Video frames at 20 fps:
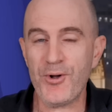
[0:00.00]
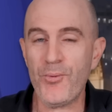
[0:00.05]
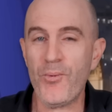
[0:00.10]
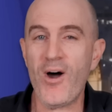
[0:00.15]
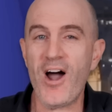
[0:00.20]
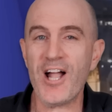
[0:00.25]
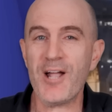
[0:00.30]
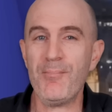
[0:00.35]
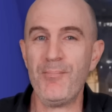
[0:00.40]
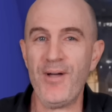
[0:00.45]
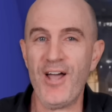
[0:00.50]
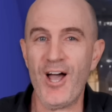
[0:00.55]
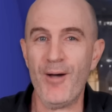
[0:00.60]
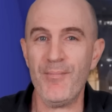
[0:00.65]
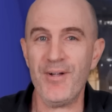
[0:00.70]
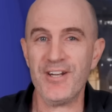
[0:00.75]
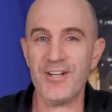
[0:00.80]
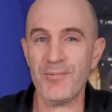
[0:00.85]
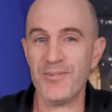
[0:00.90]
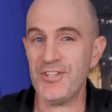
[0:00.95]
Quarq power
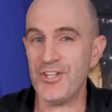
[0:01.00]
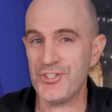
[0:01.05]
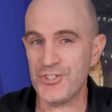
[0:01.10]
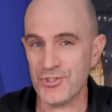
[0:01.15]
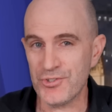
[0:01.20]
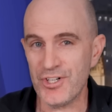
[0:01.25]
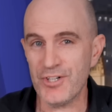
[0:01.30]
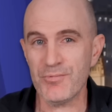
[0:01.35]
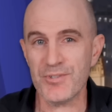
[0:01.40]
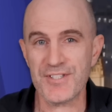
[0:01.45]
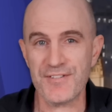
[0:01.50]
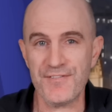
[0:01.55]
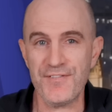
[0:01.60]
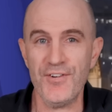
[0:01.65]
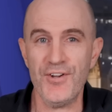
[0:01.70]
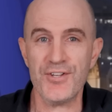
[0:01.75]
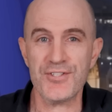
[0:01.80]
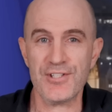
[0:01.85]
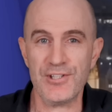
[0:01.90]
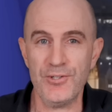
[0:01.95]
meter when the Dura was
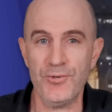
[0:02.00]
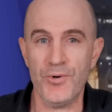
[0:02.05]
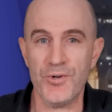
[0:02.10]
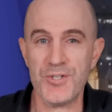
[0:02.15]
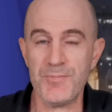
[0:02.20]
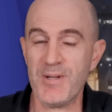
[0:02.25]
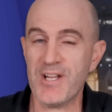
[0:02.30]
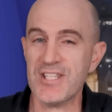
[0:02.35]
first launched.